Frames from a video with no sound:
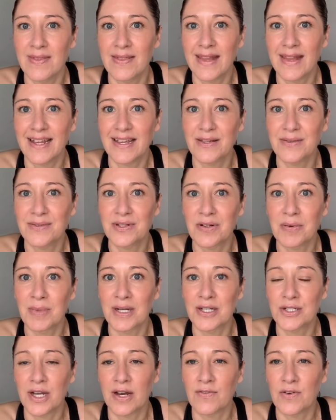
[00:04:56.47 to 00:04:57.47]
Thank you so
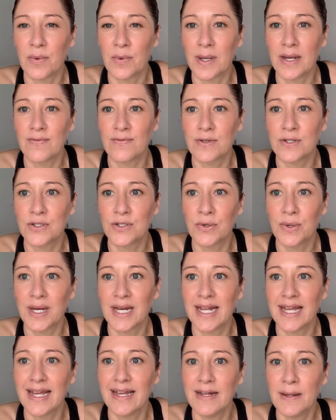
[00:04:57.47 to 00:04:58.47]
much, everybody, for
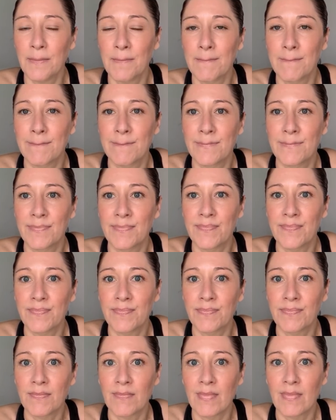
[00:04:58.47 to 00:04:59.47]
joining.
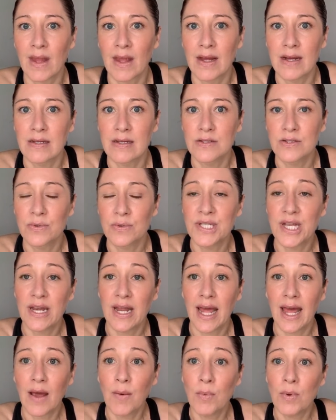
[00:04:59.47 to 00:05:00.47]
So
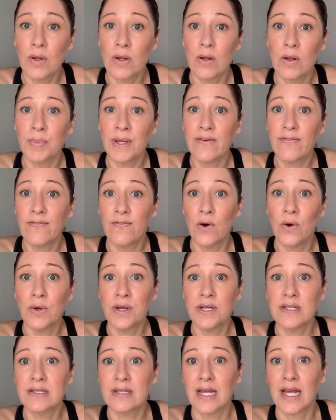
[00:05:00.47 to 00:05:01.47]
today we'll be
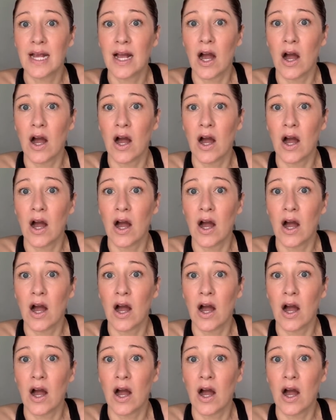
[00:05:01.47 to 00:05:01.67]
focusing